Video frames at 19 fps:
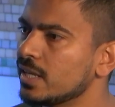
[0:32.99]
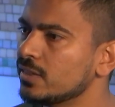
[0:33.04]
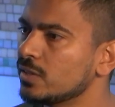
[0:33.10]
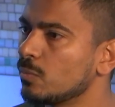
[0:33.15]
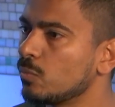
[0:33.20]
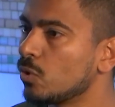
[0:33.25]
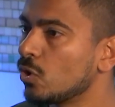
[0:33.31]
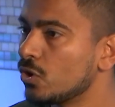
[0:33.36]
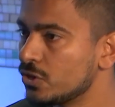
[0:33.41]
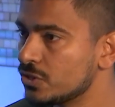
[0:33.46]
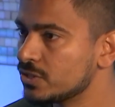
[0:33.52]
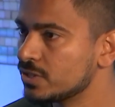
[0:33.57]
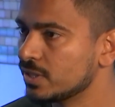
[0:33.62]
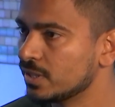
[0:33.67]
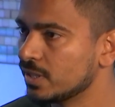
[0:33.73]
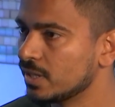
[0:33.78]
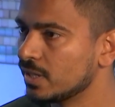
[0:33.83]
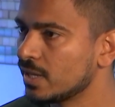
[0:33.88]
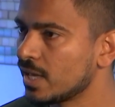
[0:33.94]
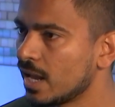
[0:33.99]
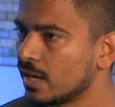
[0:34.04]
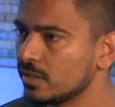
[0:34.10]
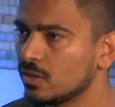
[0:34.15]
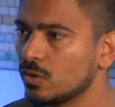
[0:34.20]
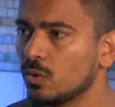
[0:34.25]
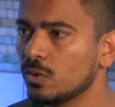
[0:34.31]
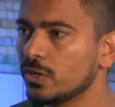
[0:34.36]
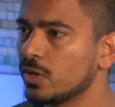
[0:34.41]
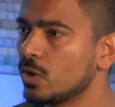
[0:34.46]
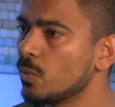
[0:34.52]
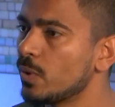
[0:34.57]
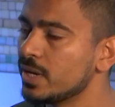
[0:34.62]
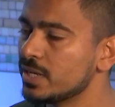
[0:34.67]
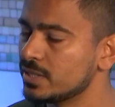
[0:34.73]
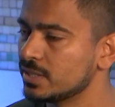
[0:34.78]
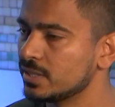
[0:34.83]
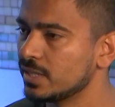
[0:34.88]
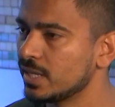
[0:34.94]
and the person out of the whole
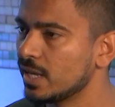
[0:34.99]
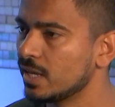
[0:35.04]
equation,